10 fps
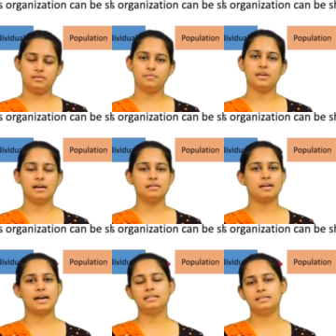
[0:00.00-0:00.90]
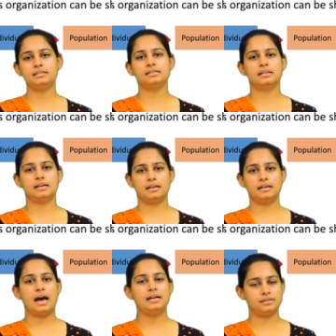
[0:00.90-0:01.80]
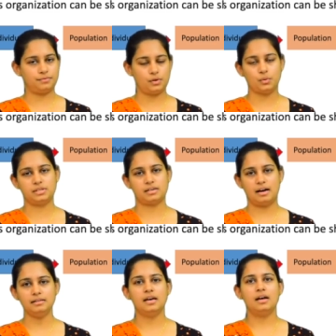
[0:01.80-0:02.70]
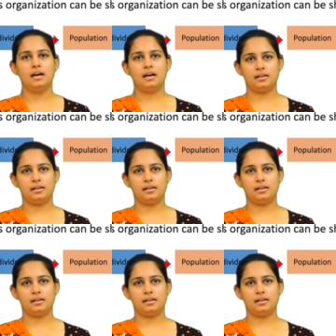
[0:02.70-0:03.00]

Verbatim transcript: So we can write it as a flow chart.